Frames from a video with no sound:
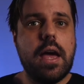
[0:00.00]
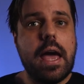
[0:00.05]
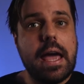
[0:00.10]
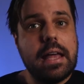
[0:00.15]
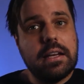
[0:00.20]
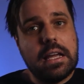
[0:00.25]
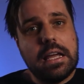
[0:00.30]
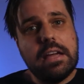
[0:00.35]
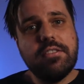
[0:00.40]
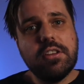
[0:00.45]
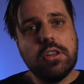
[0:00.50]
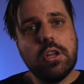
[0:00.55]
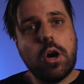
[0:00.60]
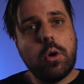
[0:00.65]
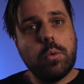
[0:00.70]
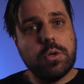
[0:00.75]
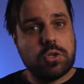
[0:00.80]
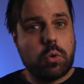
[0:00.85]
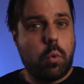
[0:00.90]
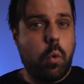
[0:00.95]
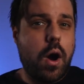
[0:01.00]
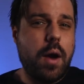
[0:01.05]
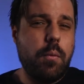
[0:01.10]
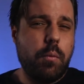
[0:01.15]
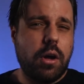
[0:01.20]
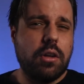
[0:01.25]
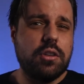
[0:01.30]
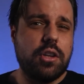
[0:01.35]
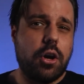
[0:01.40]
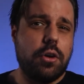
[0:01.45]
And even though it's quite
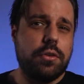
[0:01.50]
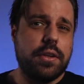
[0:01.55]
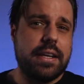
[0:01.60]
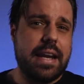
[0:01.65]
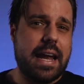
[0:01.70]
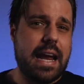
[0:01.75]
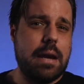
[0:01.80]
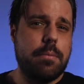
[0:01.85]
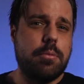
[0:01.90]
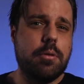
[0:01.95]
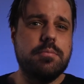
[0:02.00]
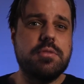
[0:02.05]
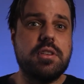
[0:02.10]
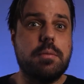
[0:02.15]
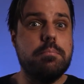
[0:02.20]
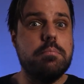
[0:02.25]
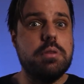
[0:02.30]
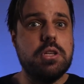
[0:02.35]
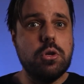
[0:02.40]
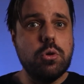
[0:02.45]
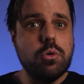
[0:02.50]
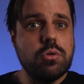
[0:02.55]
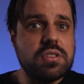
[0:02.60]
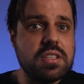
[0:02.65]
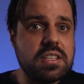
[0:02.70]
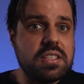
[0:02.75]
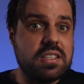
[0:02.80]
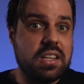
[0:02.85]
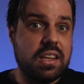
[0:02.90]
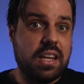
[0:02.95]
well known that Abrams
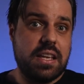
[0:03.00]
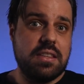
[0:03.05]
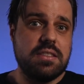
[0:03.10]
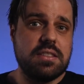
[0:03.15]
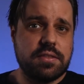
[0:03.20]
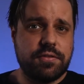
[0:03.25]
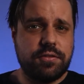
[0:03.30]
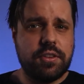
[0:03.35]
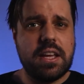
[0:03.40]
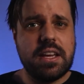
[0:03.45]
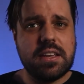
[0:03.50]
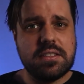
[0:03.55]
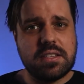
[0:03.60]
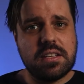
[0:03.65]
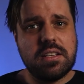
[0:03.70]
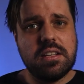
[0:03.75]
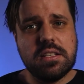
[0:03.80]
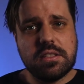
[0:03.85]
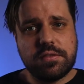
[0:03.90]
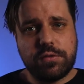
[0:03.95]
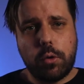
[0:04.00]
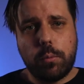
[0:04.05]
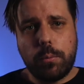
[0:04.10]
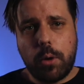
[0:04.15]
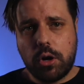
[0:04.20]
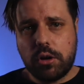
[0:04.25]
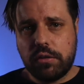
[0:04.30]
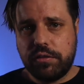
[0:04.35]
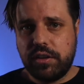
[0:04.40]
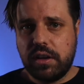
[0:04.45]
abuses lens flares in his
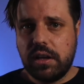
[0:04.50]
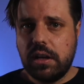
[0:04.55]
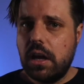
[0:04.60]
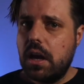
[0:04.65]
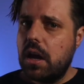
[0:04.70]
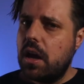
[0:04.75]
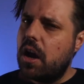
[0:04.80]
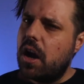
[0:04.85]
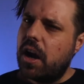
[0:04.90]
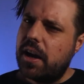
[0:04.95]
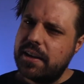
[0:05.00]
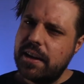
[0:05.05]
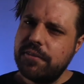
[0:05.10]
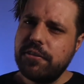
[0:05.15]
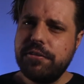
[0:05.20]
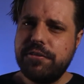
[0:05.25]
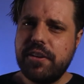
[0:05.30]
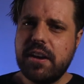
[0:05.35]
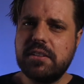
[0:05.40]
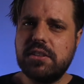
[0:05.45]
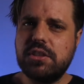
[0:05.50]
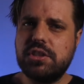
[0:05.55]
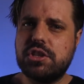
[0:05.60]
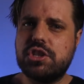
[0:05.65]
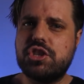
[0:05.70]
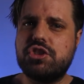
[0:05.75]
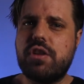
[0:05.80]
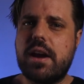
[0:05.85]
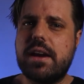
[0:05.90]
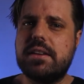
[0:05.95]
filmography, I never found it
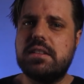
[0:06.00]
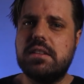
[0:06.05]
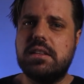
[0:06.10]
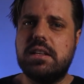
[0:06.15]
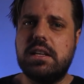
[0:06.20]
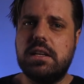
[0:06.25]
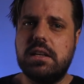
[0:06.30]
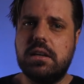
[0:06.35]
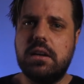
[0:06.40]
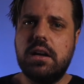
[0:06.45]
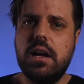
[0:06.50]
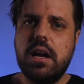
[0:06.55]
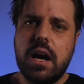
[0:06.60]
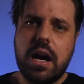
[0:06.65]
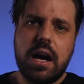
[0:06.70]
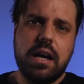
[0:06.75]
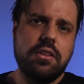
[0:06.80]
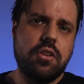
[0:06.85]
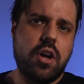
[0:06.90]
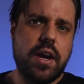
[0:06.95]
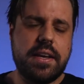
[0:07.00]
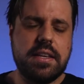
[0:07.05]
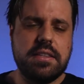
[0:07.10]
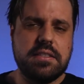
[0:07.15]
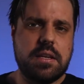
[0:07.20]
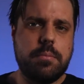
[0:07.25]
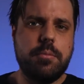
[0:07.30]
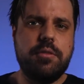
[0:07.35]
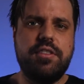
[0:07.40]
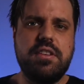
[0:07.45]
distracting here, unlike in
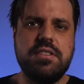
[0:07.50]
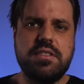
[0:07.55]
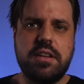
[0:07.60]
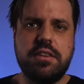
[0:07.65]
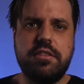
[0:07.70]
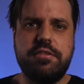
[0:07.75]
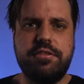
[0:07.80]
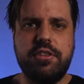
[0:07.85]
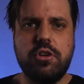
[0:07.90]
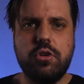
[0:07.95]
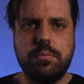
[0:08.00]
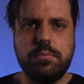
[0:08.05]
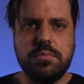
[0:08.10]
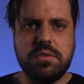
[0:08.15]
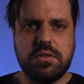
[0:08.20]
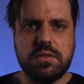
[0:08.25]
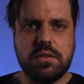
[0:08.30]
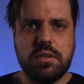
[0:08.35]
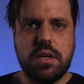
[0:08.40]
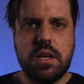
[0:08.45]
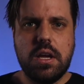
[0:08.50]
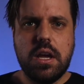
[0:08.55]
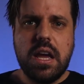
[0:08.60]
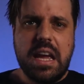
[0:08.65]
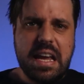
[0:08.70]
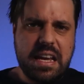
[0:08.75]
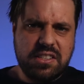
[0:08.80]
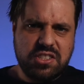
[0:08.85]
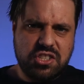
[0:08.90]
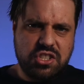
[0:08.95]
some of his other films.
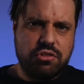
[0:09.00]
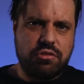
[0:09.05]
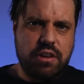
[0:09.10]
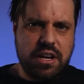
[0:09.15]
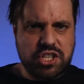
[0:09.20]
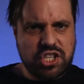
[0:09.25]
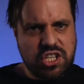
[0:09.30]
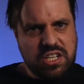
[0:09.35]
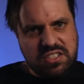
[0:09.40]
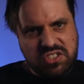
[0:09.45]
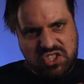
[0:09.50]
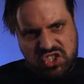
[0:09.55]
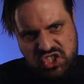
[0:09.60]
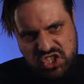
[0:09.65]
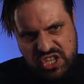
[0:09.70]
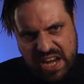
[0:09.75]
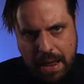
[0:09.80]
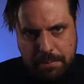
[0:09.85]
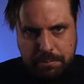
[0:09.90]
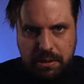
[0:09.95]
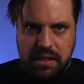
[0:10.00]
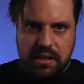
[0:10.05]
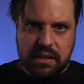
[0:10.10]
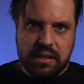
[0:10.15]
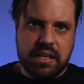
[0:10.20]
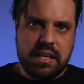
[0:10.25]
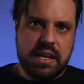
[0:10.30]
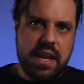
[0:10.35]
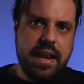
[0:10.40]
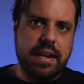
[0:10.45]
His direction is snappy and
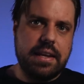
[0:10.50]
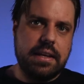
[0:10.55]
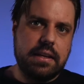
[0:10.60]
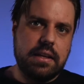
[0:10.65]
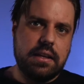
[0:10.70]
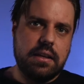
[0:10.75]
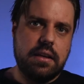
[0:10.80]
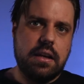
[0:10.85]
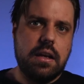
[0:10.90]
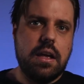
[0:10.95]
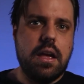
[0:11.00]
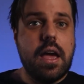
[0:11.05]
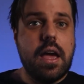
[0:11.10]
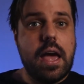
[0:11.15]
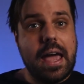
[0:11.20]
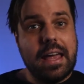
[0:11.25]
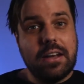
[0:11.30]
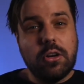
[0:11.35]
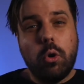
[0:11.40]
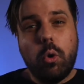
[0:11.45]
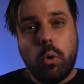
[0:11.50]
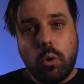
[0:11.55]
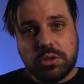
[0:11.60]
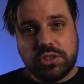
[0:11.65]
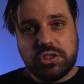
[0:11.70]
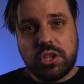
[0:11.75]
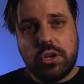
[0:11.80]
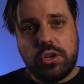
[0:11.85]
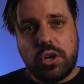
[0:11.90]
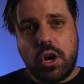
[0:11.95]
kinetic, and
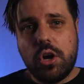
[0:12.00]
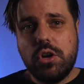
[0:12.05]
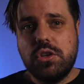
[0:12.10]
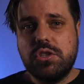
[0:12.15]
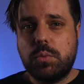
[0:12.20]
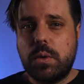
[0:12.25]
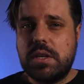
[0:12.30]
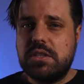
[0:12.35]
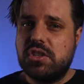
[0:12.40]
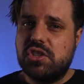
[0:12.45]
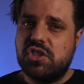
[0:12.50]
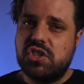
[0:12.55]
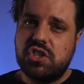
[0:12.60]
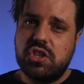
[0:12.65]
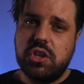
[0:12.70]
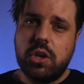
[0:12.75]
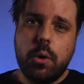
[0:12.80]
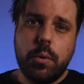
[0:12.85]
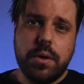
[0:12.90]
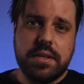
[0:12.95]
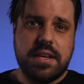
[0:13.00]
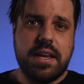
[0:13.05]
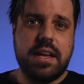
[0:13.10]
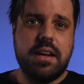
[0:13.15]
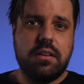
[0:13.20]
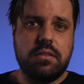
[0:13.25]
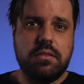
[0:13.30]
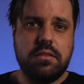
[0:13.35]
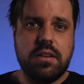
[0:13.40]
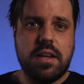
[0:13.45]
also knows when to slow it
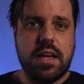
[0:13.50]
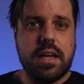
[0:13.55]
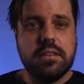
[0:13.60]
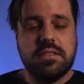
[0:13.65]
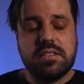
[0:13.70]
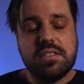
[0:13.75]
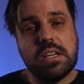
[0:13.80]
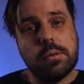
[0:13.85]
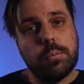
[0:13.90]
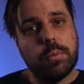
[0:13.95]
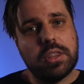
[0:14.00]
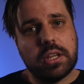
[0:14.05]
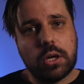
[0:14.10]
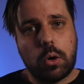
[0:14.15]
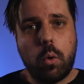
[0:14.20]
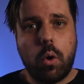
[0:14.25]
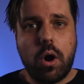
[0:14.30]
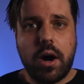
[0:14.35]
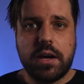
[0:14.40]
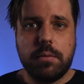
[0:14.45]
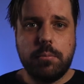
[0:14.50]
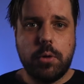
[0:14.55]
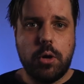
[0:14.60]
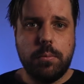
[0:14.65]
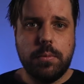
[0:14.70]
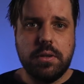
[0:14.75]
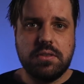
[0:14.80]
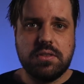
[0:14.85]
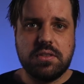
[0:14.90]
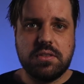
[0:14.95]
down and sit with the quieter
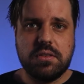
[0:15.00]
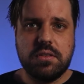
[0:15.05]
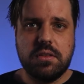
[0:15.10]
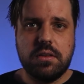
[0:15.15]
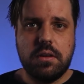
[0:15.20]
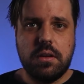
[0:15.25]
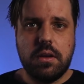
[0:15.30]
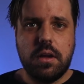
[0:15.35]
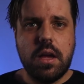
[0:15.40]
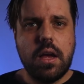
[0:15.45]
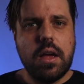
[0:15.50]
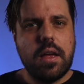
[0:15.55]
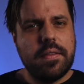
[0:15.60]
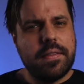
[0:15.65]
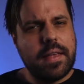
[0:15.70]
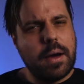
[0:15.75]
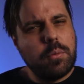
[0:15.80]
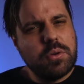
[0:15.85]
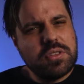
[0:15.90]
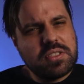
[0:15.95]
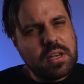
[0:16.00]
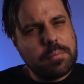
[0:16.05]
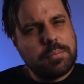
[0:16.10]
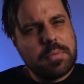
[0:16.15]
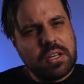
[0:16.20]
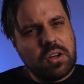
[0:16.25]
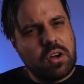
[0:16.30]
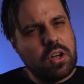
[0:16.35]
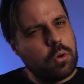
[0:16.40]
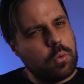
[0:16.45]
moments. That was
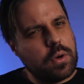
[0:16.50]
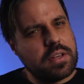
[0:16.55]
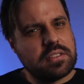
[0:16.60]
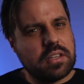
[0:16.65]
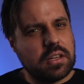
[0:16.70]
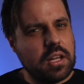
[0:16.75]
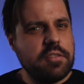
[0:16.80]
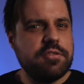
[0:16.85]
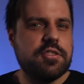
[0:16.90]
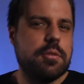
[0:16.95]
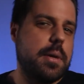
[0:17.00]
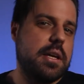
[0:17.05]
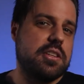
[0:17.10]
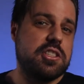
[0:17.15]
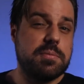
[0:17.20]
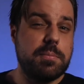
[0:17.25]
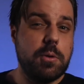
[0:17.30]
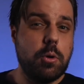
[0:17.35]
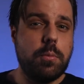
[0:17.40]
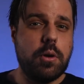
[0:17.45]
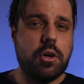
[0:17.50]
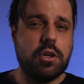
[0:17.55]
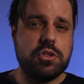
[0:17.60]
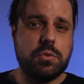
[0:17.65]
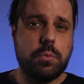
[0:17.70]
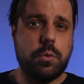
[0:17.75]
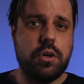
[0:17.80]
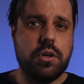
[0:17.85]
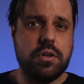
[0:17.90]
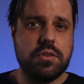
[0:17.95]
something I always loved about
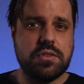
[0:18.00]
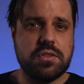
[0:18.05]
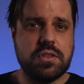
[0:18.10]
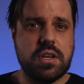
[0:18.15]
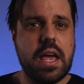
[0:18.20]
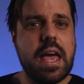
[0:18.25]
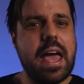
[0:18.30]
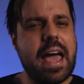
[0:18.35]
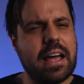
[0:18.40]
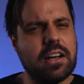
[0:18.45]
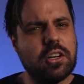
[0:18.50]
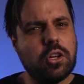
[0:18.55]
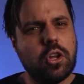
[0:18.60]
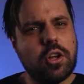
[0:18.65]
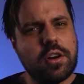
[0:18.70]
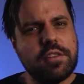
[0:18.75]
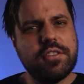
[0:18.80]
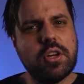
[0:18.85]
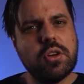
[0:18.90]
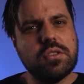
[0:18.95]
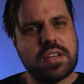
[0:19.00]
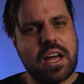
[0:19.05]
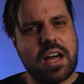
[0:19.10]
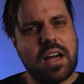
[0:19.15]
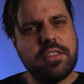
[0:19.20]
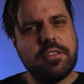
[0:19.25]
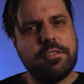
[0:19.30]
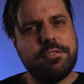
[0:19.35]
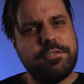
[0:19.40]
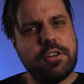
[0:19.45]
Spielberg's works, and a lot of those
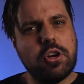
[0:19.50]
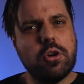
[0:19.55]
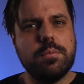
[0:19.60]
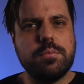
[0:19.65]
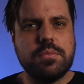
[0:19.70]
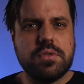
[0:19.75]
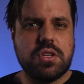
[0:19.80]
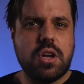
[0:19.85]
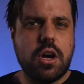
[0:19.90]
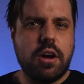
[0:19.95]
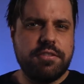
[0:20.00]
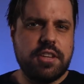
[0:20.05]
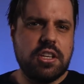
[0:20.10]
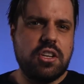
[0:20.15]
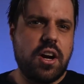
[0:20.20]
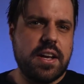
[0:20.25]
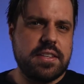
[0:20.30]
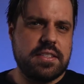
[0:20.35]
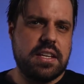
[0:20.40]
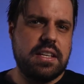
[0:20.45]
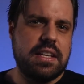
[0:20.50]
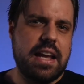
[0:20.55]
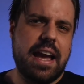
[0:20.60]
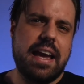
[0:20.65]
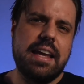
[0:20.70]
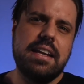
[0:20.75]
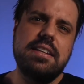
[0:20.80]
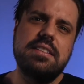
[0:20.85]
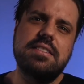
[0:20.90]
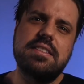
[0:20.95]
other films of the
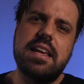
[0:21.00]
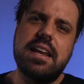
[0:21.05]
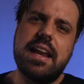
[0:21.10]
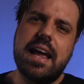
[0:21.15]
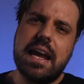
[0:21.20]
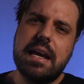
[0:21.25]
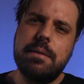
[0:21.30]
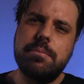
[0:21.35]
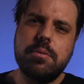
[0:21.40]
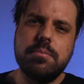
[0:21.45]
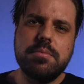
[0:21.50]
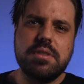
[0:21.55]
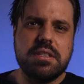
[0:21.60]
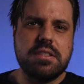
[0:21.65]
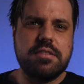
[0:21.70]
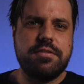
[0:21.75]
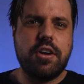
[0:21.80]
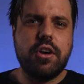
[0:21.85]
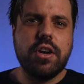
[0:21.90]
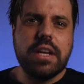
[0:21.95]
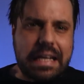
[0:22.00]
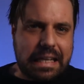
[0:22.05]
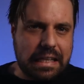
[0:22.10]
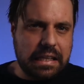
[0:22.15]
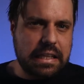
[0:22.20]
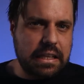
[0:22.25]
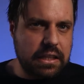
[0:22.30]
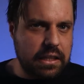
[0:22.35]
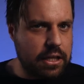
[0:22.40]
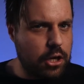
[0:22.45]
1980s that Abrams is very
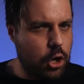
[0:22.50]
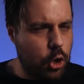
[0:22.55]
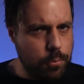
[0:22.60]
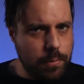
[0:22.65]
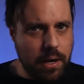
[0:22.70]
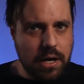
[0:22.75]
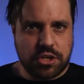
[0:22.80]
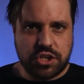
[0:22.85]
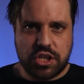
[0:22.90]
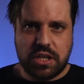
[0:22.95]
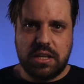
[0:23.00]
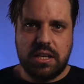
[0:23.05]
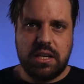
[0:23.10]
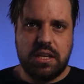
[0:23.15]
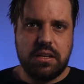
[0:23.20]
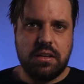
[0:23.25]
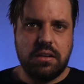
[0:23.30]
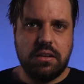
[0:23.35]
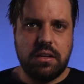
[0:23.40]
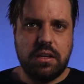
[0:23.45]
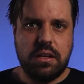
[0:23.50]
clearly homaging here.